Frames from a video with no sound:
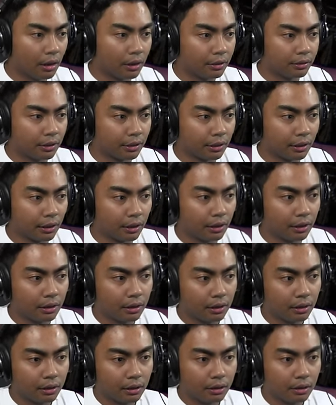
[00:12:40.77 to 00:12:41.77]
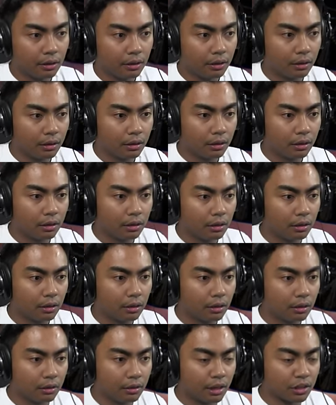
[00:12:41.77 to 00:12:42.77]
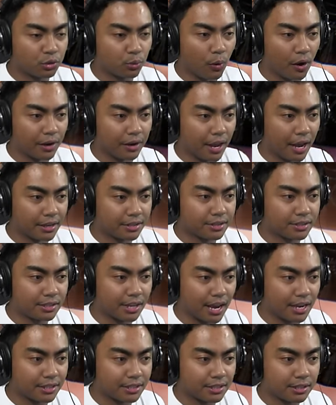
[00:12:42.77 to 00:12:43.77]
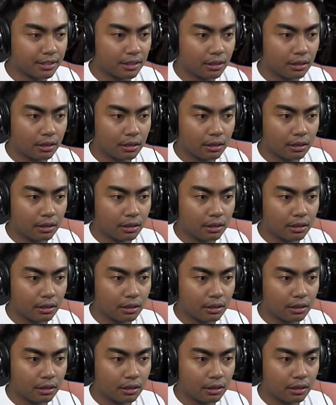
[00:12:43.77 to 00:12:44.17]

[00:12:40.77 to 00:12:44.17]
Anything here? There's one, yes, yes!